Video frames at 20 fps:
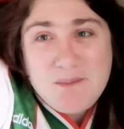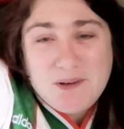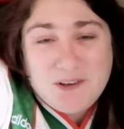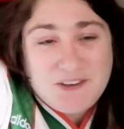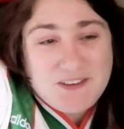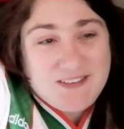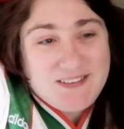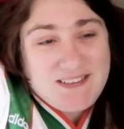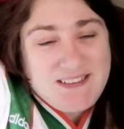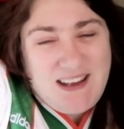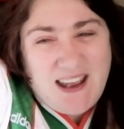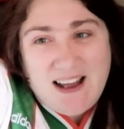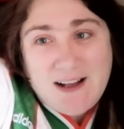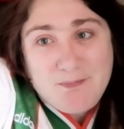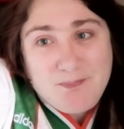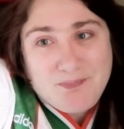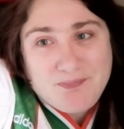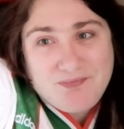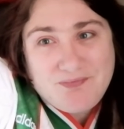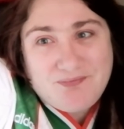But
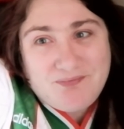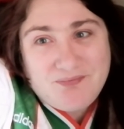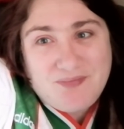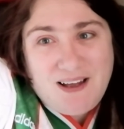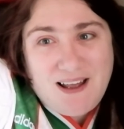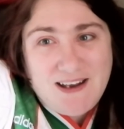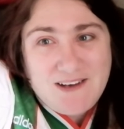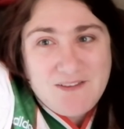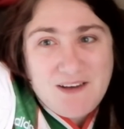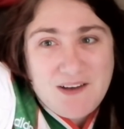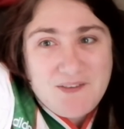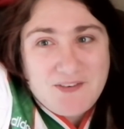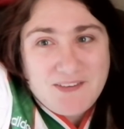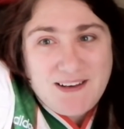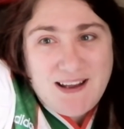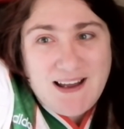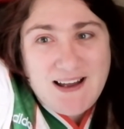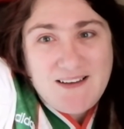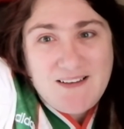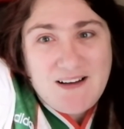yeah, anyway,
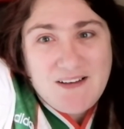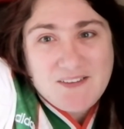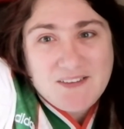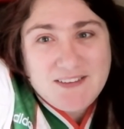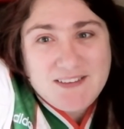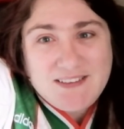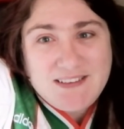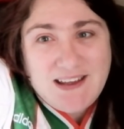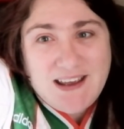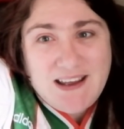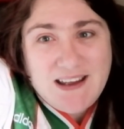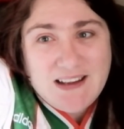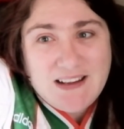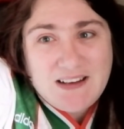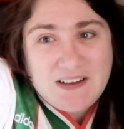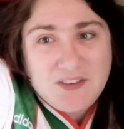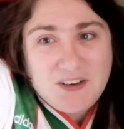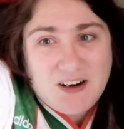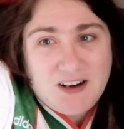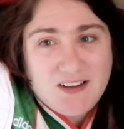for now, I'm going to say
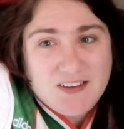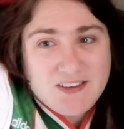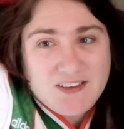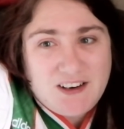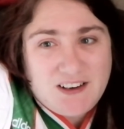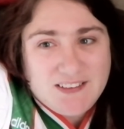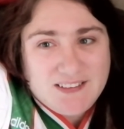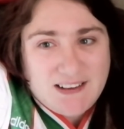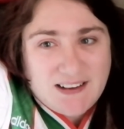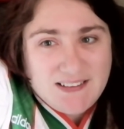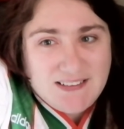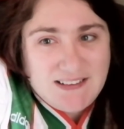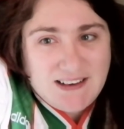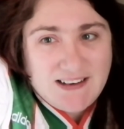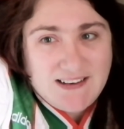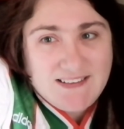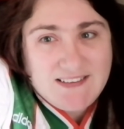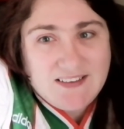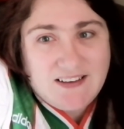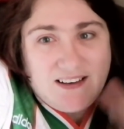love you lots, lots, like
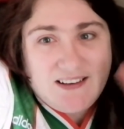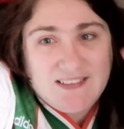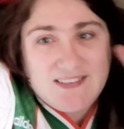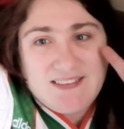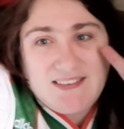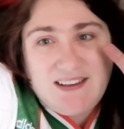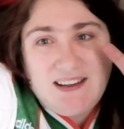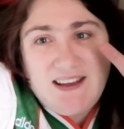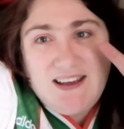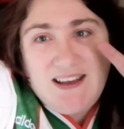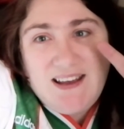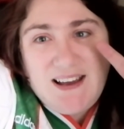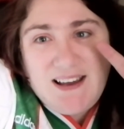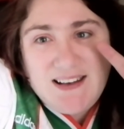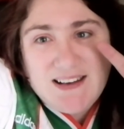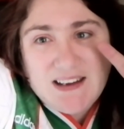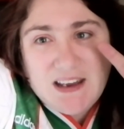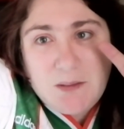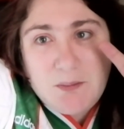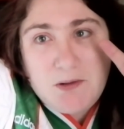jelly tots,
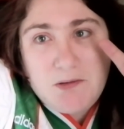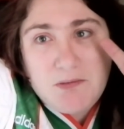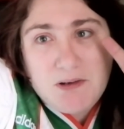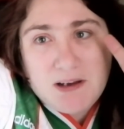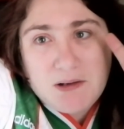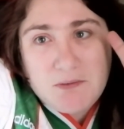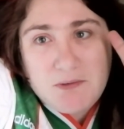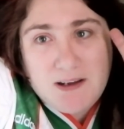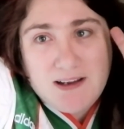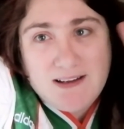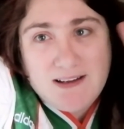and I keep it looking